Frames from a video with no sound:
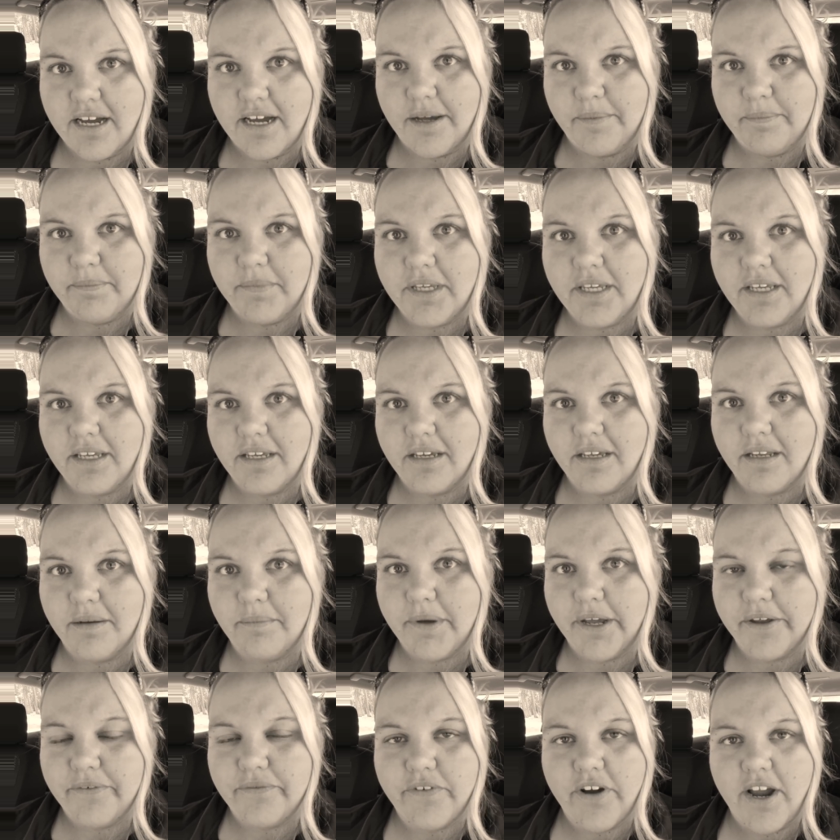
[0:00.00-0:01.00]
me and
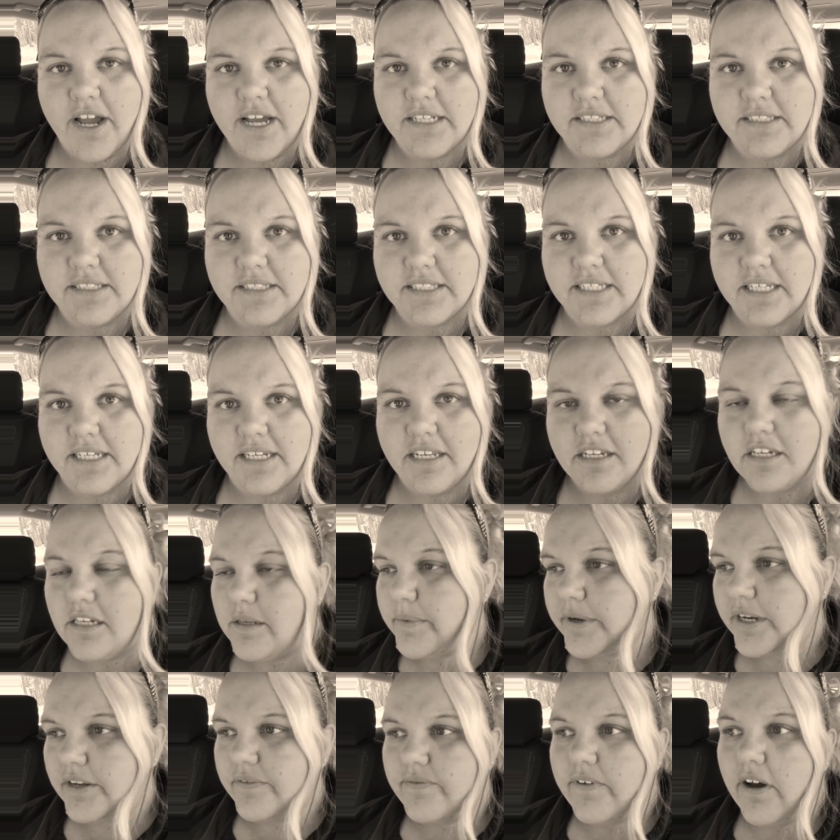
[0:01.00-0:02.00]
my friends and
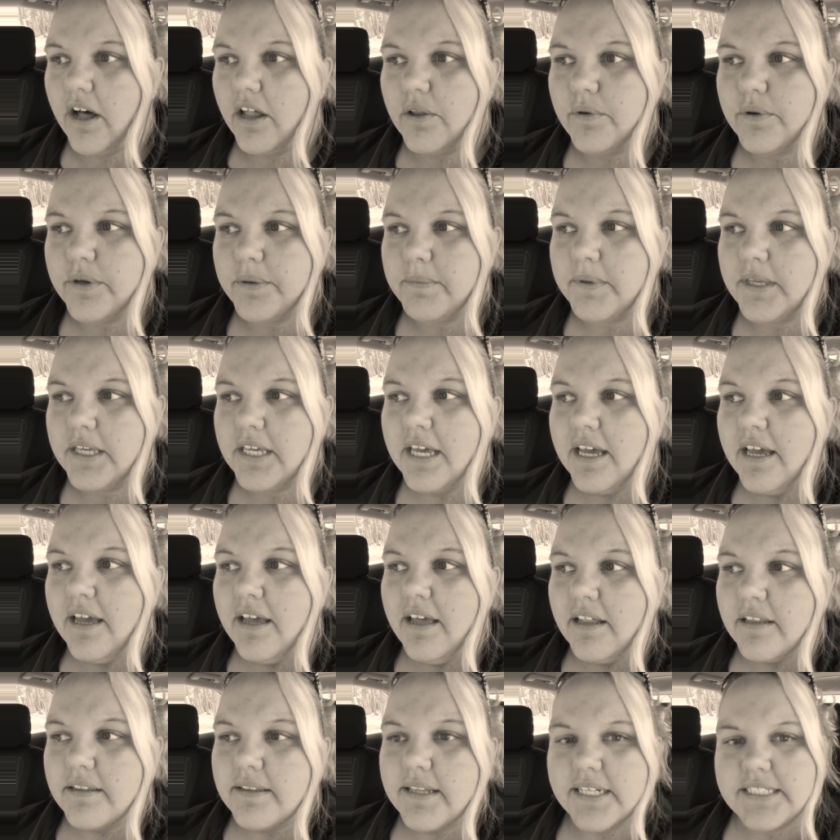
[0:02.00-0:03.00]
anybody following me,
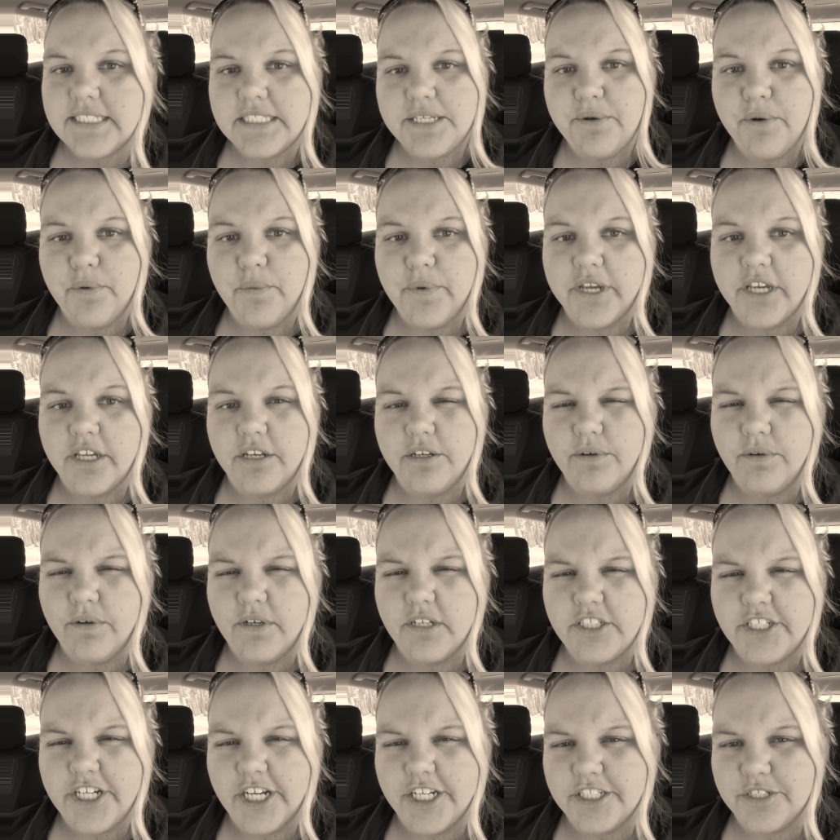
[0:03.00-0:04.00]
let's see what we can do to
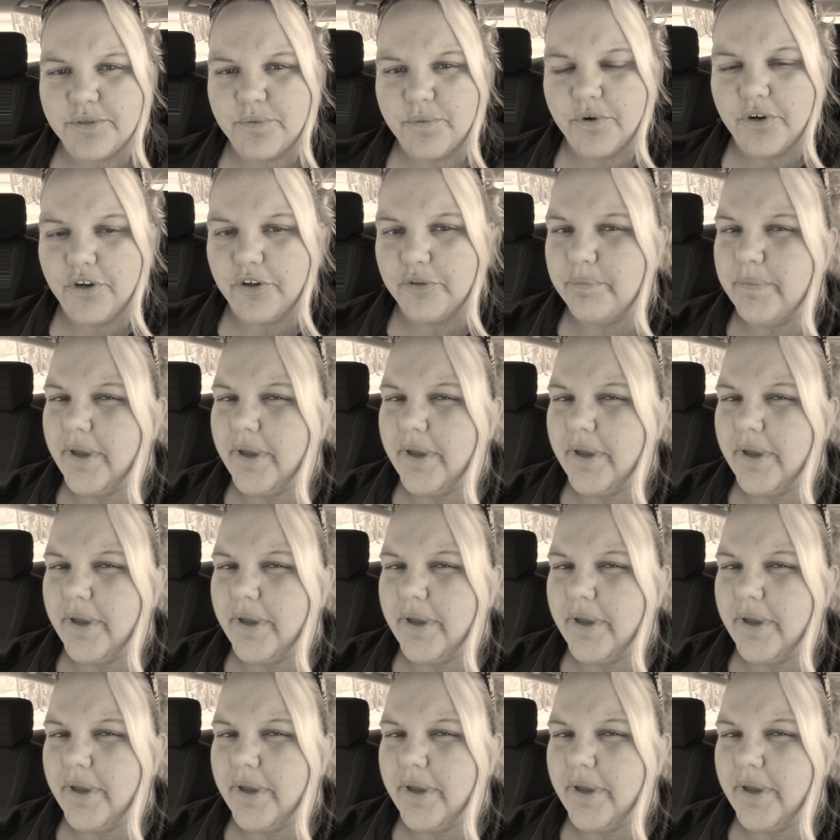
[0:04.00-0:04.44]
change the world.